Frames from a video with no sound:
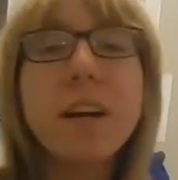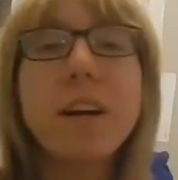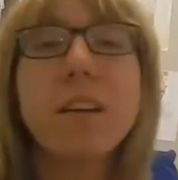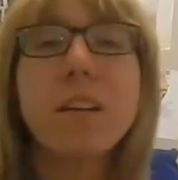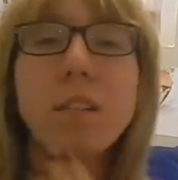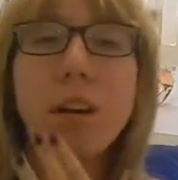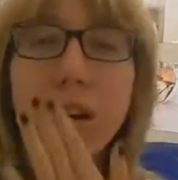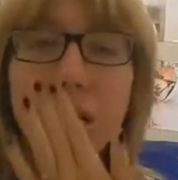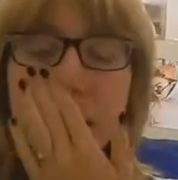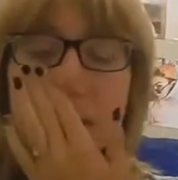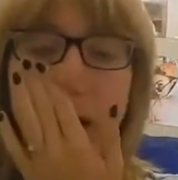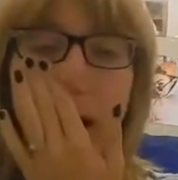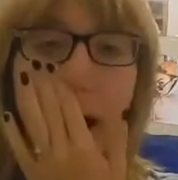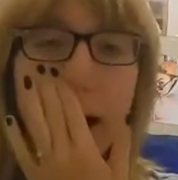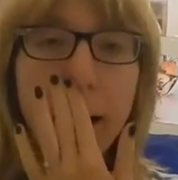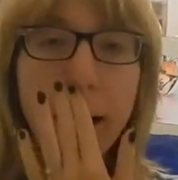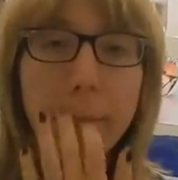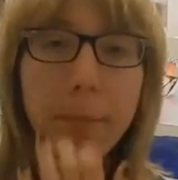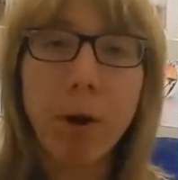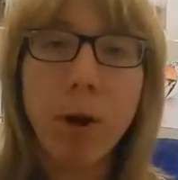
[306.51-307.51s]
You take a
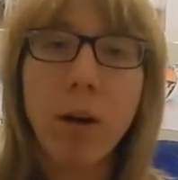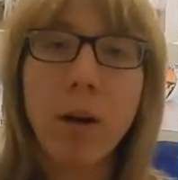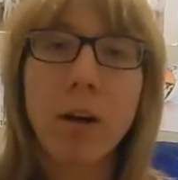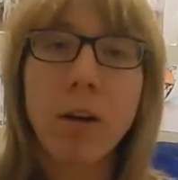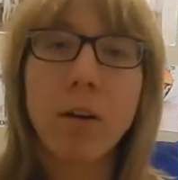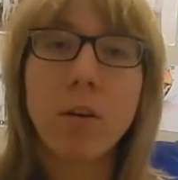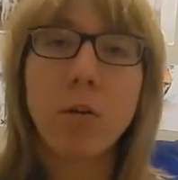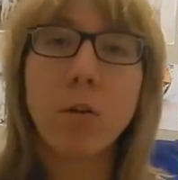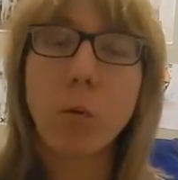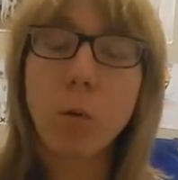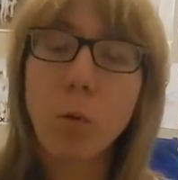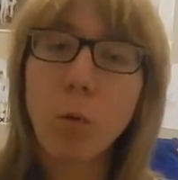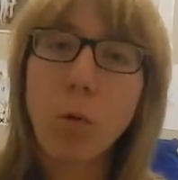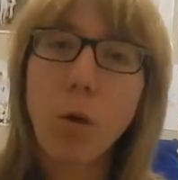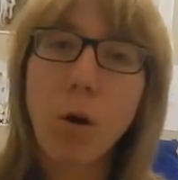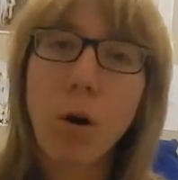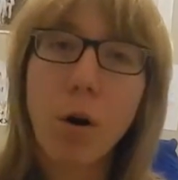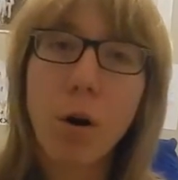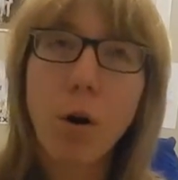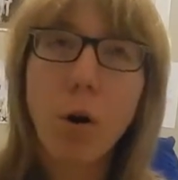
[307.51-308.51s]
long time
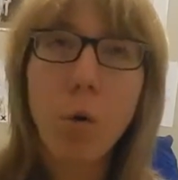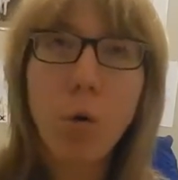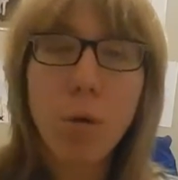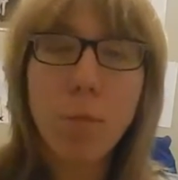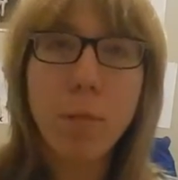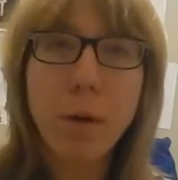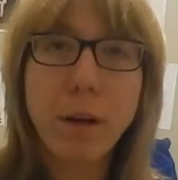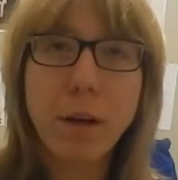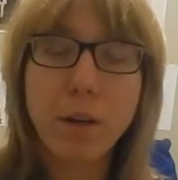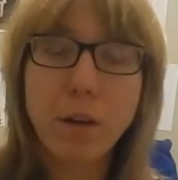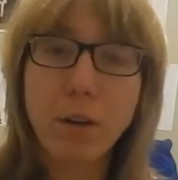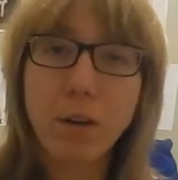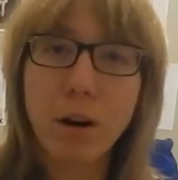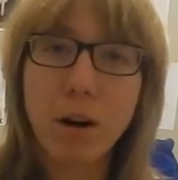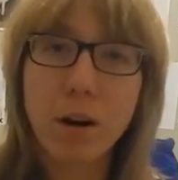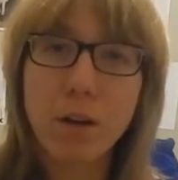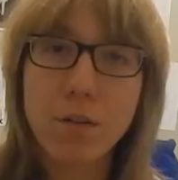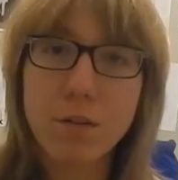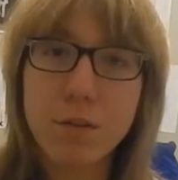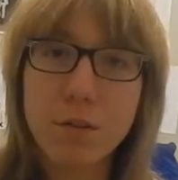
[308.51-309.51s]
to order or
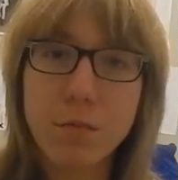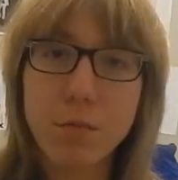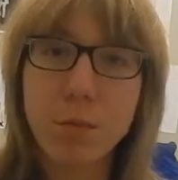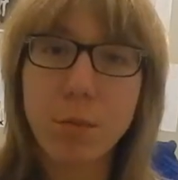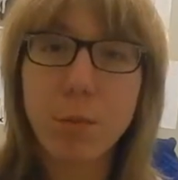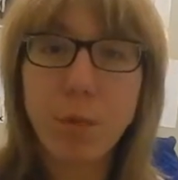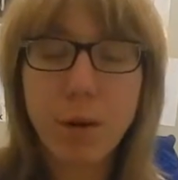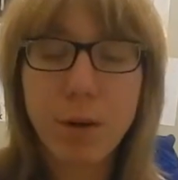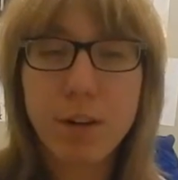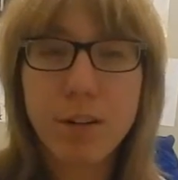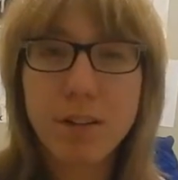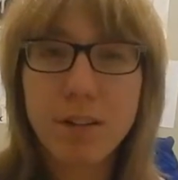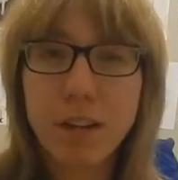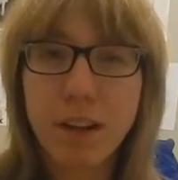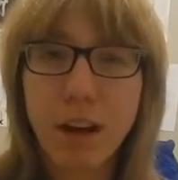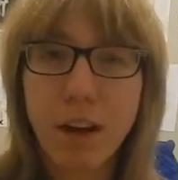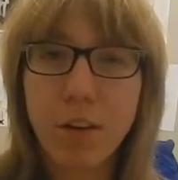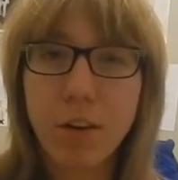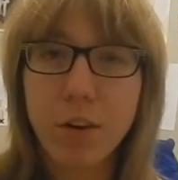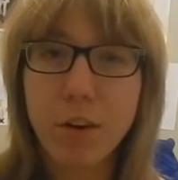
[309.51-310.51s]
make your costume. You
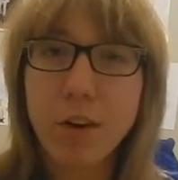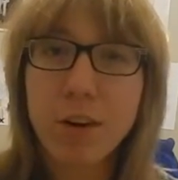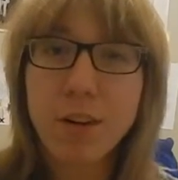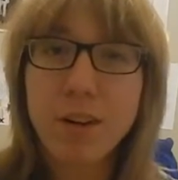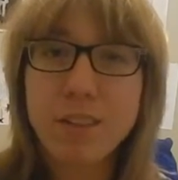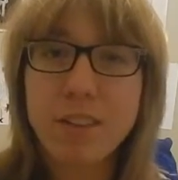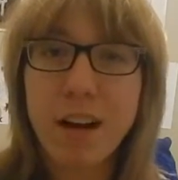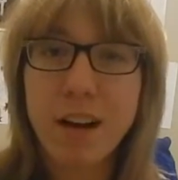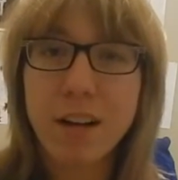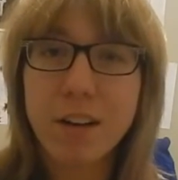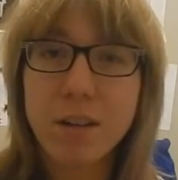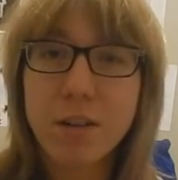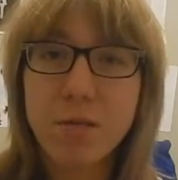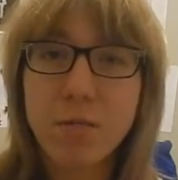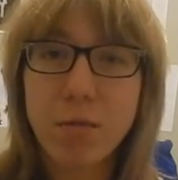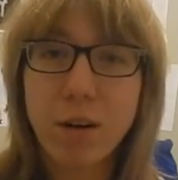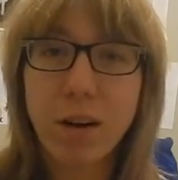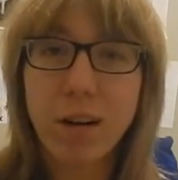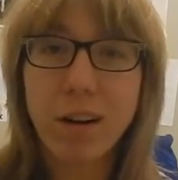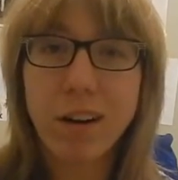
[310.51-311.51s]
put it together, you're
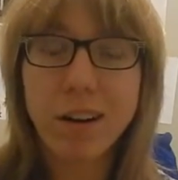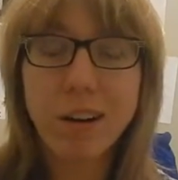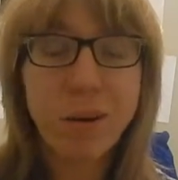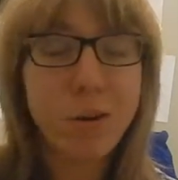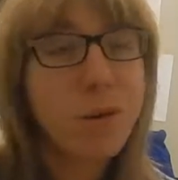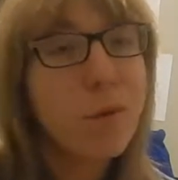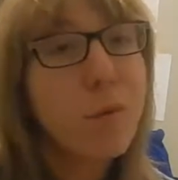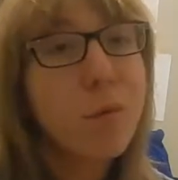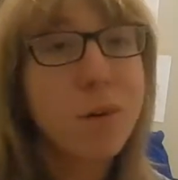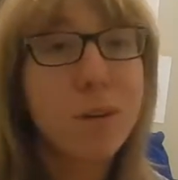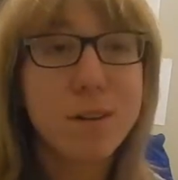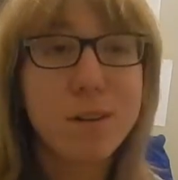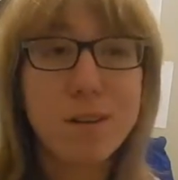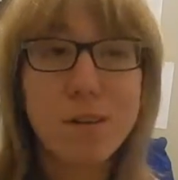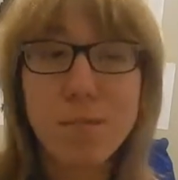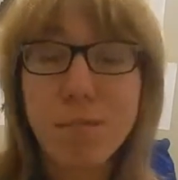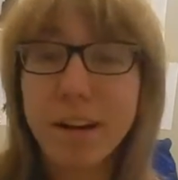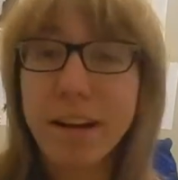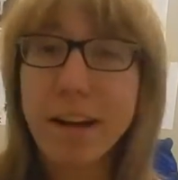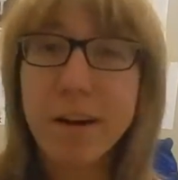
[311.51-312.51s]
excited to wear it. You
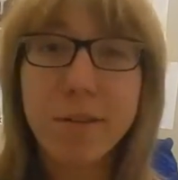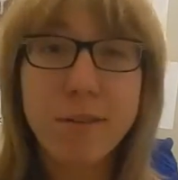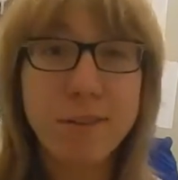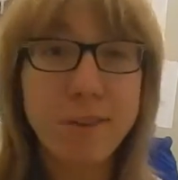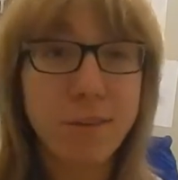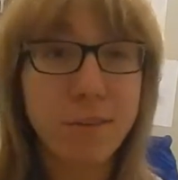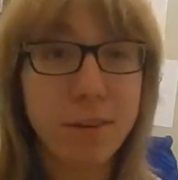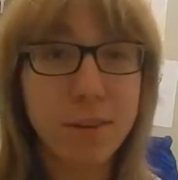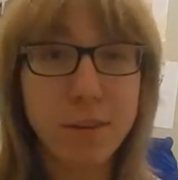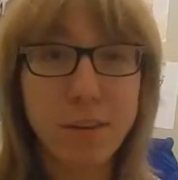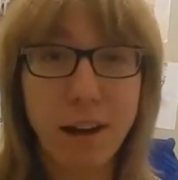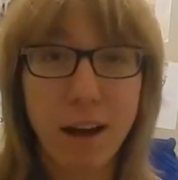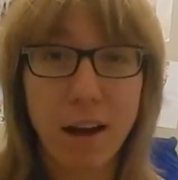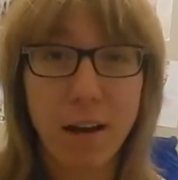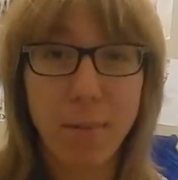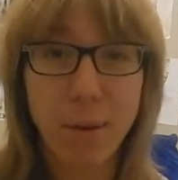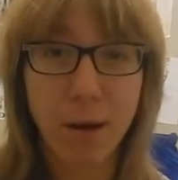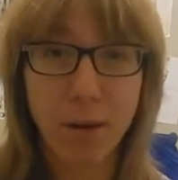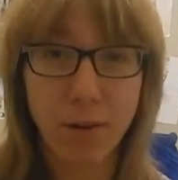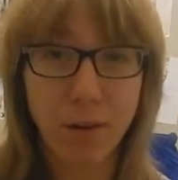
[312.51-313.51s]
don't want somebody else to
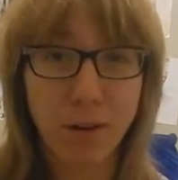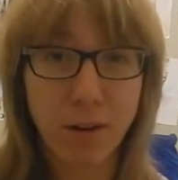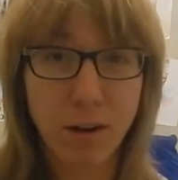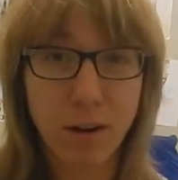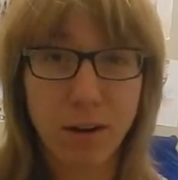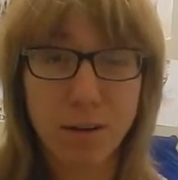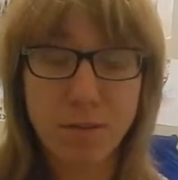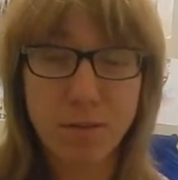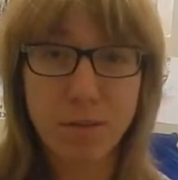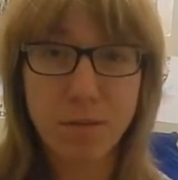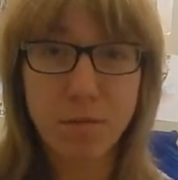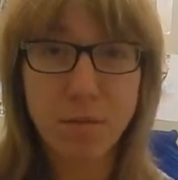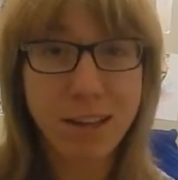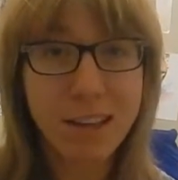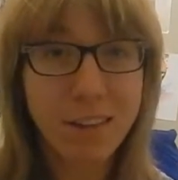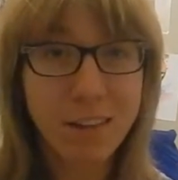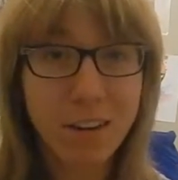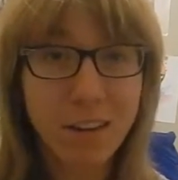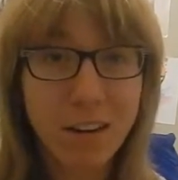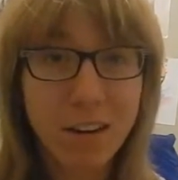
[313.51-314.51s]
feel down about their
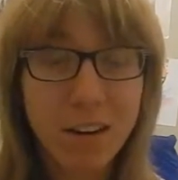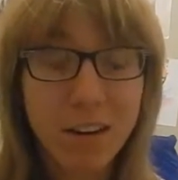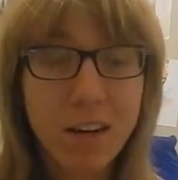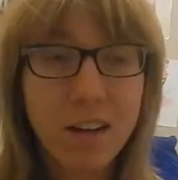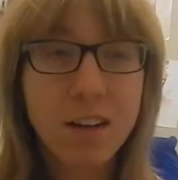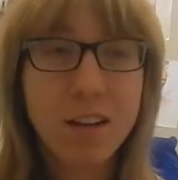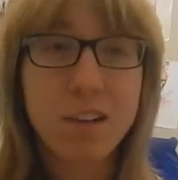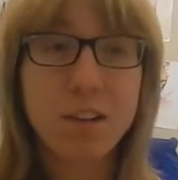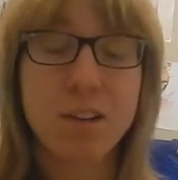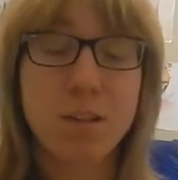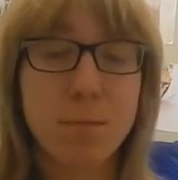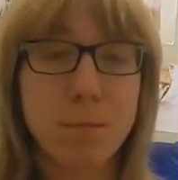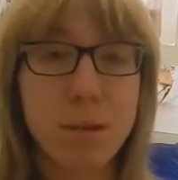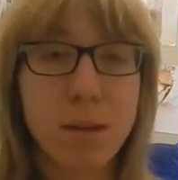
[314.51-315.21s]
costume either.